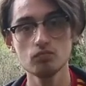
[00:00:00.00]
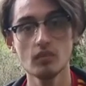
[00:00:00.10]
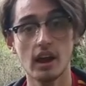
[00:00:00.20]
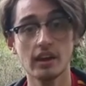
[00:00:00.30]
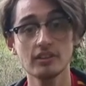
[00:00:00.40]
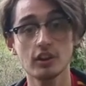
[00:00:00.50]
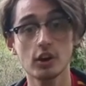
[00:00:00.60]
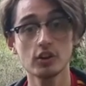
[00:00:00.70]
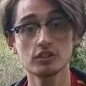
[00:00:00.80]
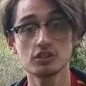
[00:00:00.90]
had the
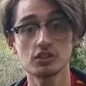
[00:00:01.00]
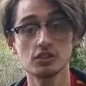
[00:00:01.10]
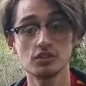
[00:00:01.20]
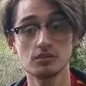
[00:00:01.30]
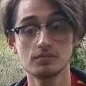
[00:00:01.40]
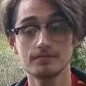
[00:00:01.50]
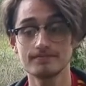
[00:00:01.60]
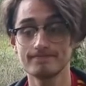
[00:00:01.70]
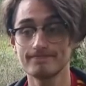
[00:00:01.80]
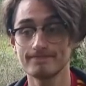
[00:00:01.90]
courage to
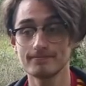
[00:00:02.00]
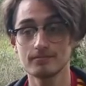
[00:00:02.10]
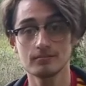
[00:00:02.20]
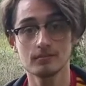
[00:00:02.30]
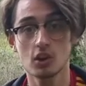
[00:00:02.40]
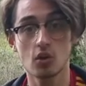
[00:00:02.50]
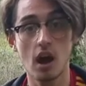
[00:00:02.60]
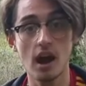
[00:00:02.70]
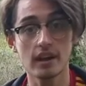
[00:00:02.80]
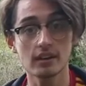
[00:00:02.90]
cry,